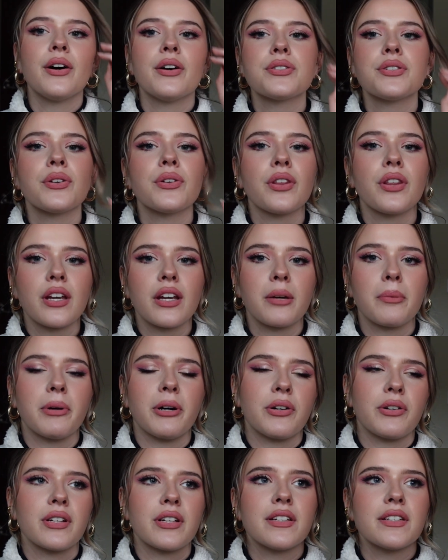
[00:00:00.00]
Also think
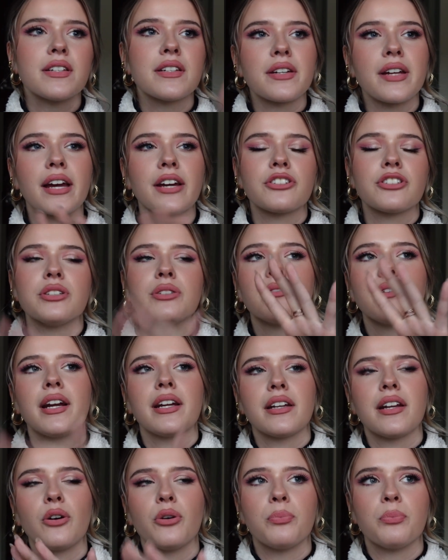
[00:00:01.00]
about, is it actually
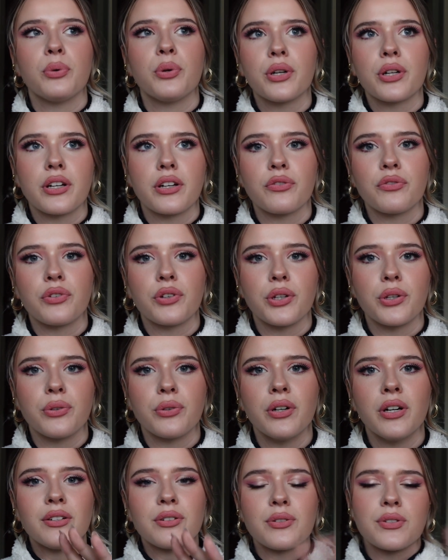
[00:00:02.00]
right now important for
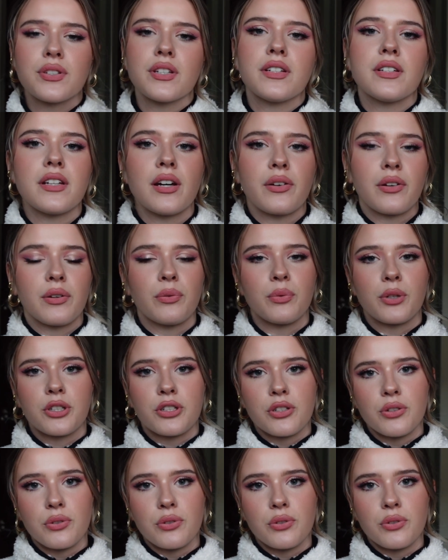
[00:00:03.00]
you to sit down and watch